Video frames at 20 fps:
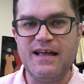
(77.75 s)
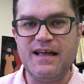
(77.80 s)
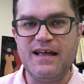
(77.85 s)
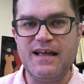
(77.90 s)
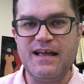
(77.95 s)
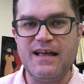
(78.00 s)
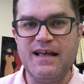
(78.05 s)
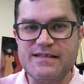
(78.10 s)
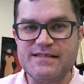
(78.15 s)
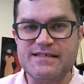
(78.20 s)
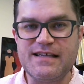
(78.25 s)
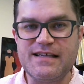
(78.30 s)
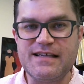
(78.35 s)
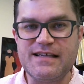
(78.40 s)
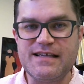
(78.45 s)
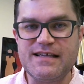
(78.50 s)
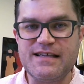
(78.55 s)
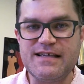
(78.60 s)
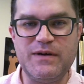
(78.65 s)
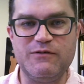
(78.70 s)
So this
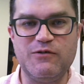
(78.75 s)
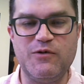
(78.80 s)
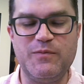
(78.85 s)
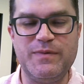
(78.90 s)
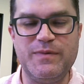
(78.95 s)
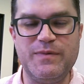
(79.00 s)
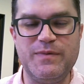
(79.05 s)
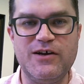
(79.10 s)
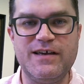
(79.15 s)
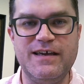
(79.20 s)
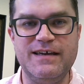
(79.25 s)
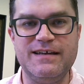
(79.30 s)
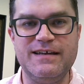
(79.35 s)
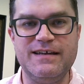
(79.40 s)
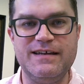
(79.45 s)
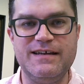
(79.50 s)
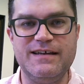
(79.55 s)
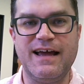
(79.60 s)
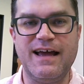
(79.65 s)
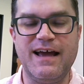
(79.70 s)
Sunday we will be looking
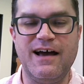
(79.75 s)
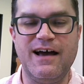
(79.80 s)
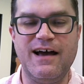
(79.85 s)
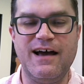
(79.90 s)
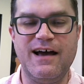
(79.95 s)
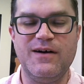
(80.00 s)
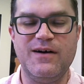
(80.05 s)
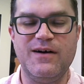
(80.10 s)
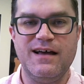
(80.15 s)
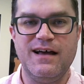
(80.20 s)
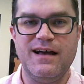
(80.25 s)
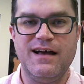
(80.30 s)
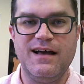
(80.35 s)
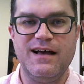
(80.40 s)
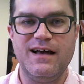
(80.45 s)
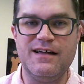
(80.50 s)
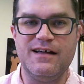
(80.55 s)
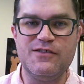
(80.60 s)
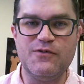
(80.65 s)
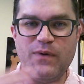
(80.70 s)
at how
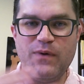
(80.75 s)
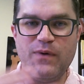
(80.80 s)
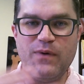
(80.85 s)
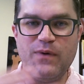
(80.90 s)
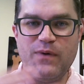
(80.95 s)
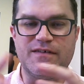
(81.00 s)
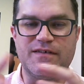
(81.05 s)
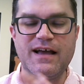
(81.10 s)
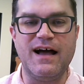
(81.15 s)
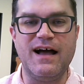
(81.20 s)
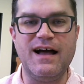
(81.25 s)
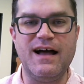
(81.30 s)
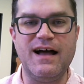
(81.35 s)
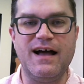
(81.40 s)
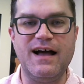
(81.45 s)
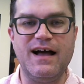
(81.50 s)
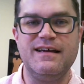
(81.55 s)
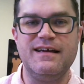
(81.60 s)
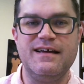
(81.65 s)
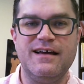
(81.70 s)
uh, the way of
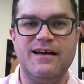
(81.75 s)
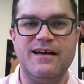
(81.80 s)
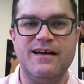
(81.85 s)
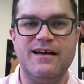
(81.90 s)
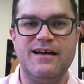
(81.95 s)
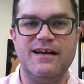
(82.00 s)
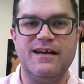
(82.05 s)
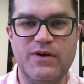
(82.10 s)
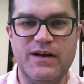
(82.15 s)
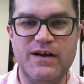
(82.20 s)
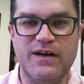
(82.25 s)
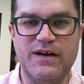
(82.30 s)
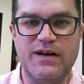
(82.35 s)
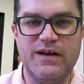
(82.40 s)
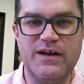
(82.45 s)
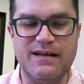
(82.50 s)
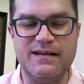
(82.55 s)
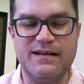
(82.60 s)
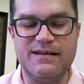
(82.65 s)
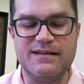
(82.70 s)
God uh,
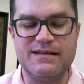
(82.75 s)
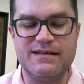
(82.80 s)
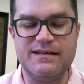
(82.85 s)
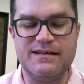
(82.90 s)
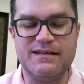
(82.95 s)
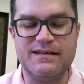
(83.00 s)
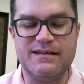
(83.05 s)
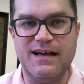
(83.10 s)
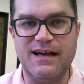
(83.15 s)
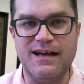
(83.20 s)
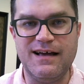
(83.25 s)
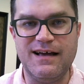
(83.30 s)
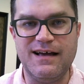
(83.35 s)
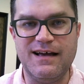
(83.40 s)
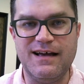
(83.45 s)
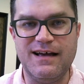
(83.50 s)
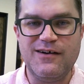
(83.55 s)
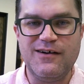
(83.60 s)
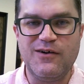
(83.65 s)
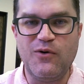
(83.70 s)
brings uh,
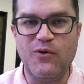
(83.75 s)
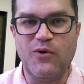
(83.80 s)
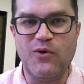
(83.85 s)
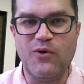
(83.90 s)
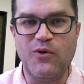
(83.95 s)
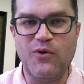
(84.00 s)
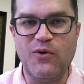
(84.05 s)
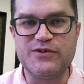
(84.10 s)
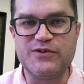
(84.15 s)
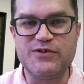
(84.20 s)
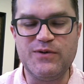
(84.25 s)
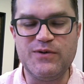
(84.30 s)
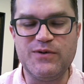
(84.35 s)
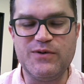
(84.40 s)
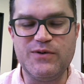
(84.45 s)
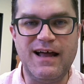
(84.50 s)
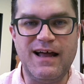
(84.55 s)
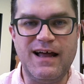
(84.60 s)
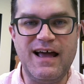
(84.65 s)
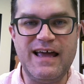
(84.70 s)
order to our
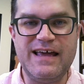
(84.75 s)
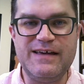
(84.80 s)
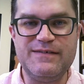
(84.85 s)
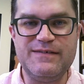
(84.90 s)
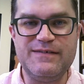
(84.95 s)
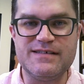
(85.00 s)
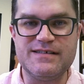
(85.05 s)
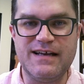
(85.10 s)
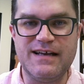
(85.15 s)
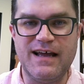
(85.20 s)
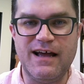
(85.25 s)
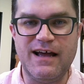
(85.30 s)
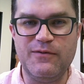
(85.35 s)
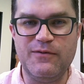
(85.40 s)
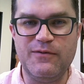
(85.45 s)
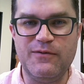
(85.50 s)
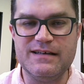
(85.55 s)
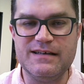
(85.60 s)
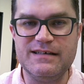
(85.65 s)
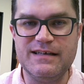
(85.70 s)
lives and how
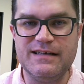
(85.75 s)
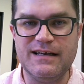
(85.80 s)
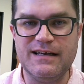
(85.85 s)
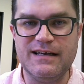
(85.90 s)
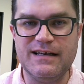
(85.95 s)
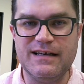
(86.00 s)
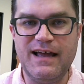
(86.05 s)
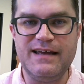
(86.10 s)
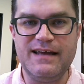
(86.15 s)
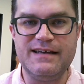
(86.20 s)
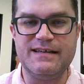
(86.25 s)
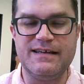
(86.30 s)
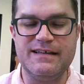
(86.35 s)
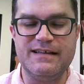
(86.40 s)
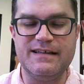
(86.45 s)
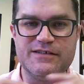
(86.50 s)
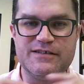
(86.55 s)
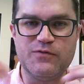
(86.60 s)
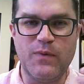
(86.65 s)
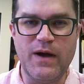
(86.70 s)
we can delight in
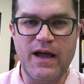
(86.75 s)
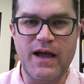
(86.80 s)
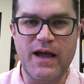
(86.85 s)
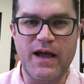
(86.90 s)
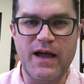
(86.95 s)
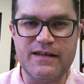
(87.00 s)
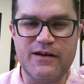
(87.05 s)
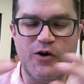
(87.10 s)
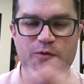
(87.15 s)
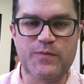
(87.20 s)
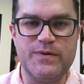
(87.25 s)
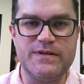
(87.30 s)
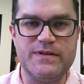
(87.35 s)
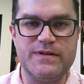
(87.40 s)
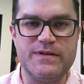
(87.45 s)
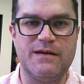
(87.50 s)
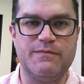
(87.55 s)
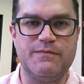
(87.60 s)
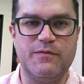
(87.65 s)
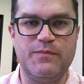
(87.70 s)
this way that opens
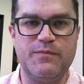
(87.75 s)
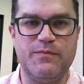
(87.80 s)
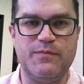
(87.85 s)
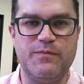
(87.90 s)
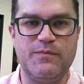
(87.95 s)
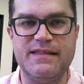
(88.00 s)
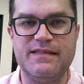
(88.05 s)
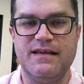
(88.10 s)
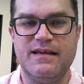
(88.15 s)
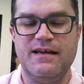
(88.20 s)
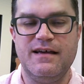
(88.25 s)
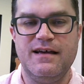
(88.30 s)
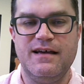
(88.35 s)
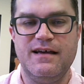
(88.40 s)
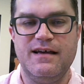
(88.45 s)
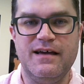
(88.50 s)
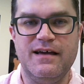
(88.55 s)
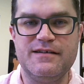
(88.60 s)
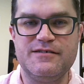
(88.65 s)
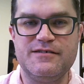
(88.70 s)
up a path
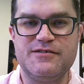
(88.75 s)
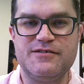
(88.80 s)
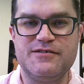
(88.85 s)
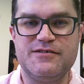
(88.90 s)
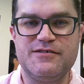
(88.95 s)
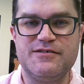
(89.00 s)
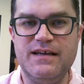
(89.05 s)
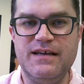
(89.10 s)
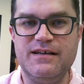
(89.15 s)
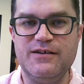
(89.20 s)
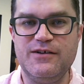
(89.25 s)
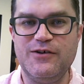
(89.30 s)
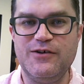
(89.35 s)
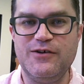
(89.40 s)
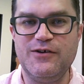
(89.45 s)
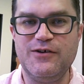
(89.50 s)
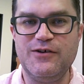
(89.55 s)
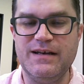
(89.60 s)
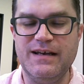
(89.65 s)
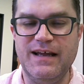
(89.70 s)
uh, to being
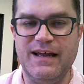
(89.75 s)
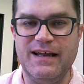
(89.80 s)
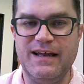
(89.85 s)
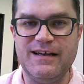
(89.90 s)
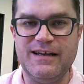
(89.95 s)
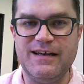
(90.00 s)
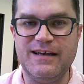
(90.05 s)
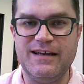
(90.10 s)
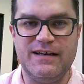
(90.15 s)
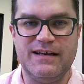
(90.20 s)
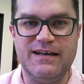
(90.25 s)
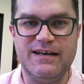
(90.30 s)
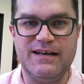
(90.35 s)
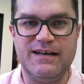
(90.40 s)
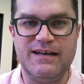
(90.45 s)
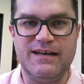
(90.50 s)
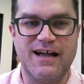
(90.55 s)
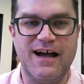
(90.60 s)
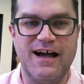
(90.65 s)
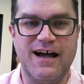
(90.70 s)
human and living
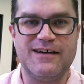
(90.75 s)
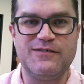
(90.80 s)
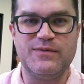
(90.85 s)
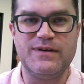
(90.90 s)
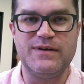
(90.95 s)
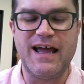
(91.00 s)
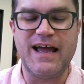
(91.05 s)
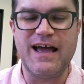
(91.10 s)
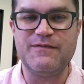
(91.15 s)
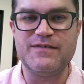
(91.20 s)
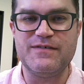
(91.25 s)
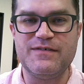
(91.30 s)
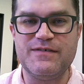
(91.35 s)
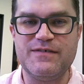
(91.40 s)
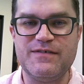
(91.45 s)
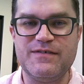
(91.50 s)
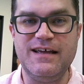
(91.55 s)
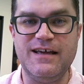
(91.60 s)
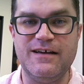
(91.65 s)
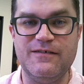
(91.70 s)
as God would have us
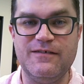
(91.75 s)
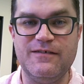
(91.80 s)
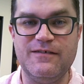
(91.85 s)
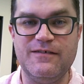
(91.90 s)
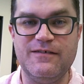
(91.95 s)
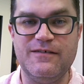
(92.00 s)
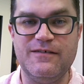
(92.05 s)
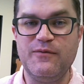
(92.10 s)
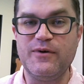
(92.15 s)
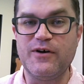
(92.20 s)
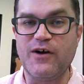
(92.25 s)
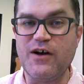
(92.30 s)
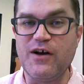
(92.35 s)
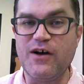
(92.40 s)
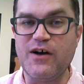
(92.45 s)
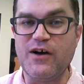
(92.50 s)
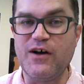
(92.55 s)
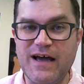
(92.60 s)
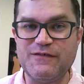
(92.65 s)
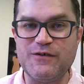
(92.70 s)
to live. We'll
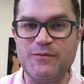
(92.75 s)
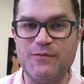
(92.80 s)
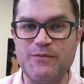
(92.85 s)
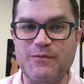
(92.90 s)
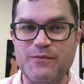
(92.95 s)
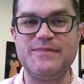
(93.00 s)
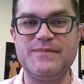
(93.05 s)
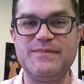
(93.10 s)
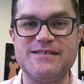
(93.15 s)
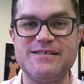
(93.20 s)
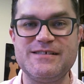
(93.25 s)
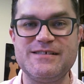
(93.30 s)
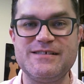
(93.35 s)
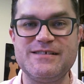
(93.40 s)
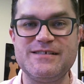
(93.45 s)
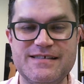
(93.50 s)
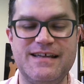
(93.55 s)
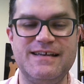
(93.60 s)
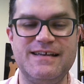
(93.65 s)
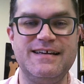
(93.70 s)
also have a baptism
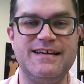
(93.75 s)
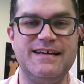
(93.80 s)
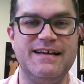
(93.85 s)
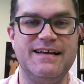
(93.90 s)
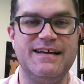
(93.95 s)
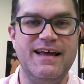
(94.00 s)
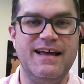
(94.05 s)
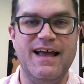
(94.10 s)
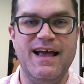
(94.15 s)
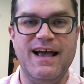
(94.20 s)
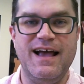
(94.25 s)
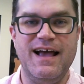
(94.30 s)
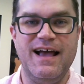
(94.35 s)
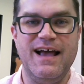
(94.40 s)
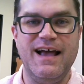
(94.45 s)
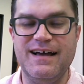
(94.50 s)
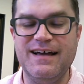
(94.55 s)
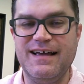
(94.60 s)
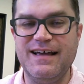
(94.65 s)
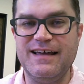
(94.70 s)
this Sunday
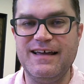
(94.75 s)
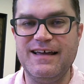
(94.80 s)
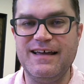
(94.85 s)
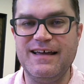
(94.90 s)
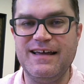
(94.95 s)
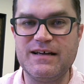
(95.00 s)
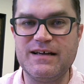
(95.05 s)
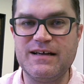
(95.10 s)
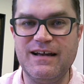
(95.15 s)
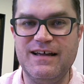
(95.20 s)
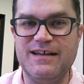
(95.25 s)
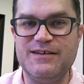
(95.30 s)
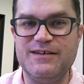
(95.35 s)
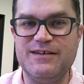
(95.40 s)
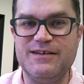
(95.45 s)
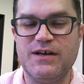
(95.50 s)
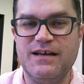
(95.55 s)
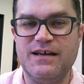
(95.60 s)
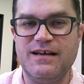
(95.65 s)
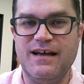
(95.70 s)
uh, and a big
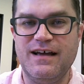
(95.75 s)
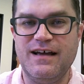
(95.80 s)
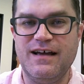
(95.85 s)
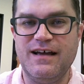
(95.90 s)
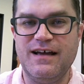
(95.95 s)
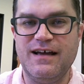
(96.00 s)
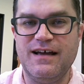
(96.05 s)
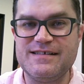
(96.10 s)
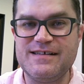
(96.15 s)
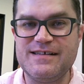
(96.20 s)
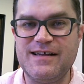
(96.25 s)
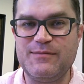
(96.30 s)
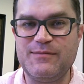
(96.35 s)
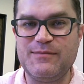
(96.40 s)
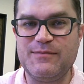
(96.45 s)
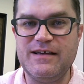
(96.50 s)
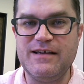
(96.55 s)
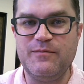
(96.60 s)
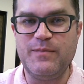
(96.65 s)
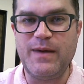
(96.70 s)
lunch uh, to
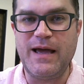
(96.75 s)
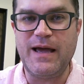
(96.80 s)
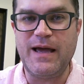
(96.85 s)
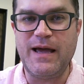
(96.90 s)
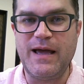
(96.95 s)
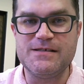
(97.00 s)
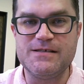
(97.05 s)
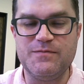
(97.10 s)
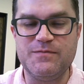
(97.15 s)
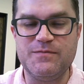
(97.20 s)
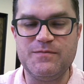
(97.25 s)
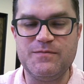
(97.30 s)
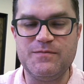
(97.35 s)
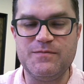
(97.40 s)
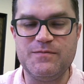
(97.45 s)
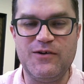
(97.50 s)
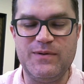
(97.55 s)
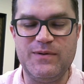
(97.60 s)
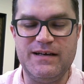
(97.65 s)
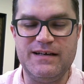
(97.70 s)
celebrate that baptism
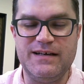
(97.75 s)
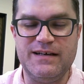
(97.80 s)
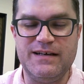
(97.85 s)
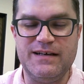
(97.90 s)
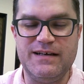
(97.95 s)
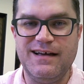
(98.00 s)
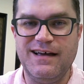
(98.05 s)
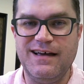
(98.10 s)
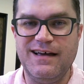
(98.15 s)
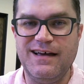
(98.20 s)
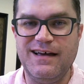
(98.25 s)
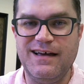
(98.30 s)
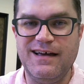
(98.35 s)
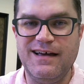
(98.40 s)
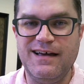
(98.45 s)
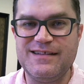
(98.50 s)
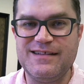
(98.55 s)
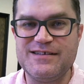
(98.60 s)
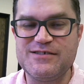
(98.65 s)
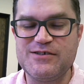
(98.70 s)
following
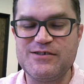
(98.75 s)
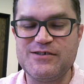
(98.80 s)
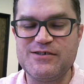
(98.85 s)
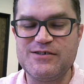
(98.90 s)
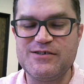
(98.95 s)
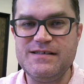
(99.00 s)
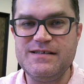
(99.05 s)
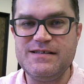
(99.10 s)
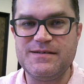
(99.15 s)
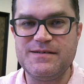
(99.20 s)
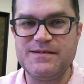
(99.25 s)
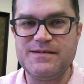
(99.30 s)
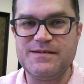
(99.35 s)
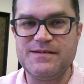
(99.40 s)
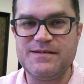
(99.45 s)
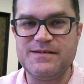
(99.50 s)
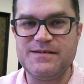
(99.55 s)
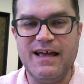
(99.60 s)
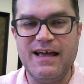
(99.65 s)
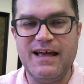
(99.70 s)
the service.
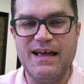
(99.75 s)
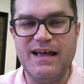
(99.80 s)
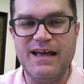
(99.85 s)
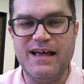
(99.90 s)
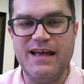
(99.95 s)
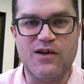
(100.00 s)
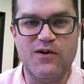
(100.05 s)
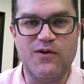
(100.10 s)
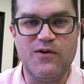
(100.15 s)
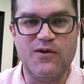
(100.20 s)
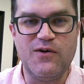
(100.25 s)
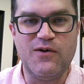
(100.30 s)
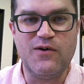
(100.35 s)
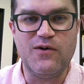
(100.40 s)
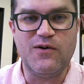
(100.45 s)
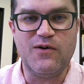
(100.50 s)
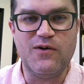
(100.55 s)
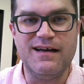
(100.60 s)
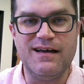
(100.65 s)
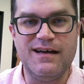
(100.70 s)
And so
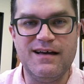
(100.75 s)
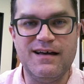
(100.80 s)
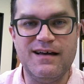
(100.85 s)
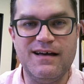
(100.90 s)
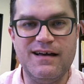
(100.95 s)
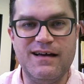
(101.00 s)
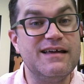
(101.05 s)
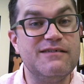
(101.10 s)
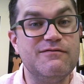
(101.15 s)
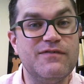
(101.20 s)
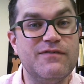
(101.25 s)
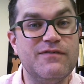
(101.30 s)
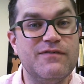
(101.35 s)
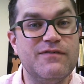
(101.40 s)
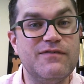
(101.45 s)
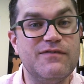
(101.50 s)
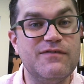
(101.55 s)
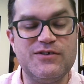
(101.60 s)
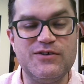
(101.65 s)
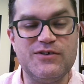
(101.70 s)
uh, I invite
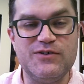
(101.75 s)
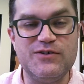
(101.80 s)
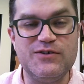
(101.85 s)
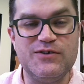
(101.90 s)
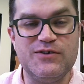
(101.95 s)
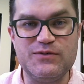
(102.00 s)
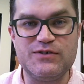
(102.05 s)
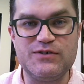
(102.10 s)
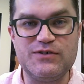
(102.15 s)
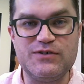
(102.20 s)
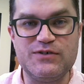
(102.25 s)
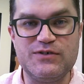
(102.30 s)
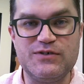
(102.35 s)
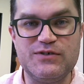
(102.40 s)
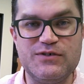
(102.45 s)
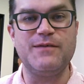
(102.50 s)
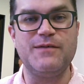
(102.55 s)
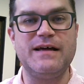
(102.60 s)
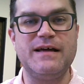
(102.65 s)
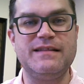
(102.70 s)
you to sh-
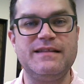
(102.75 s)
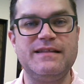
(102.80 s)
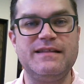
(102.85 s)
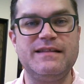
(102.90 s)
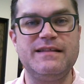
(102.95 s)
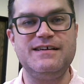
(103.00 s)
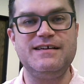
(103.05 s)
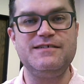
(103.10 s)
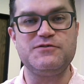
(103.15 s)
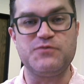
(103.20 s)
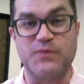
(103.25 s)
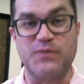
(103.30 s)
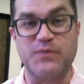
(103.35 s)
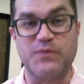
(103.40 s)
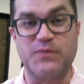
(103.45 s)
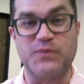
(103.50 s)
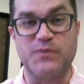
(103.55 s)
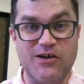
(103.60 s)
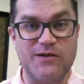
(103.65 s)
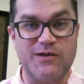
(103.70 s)
think about these things,
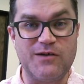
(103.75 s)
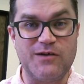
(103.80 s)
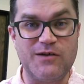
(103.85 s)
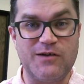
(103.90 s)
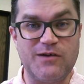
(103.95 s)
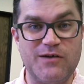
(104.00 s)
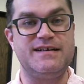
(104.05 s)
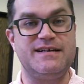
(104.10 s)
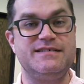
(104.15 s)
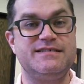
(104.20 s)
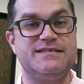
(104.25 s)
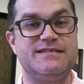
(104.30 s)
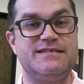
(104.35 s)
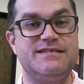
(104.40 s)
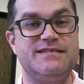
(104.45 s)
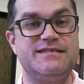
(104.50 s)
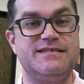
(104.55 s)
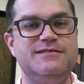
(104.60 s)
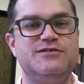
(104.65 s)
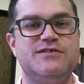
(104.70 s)
read Psalm
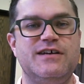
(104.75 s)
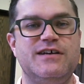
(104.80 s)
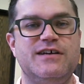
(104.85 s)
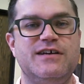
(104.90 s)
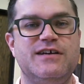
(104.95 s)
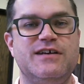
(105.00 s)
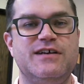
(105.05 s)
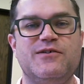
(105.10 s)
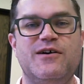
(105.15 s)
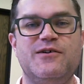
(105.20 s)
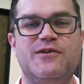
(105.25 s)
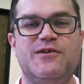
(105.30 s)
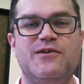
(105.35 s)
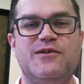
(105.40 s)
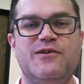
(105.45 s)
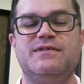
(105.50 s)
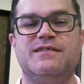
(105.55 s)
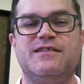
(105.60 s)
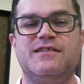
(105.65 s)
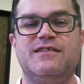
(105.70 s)
119, share your own
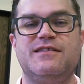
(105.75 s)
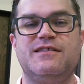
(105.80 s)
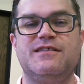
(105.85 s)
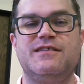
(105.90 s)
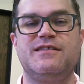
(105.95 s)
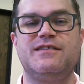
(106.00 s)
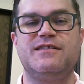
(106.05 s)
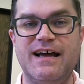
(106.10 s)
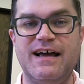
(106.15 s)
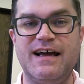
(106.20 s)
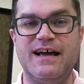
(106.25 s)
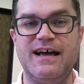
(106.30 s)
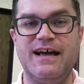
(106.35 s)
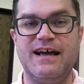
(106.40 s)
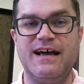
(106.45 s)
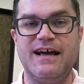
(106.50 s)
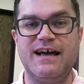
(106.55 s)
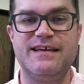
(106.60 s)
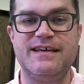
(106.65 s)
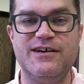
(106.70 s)
thoughts and
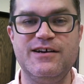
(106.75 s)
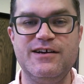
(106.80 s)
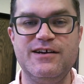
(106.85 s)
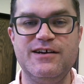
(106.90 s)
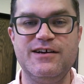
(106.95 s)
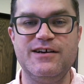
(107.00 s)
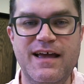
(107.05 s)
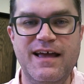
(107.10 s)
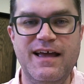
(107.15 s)
ideas here,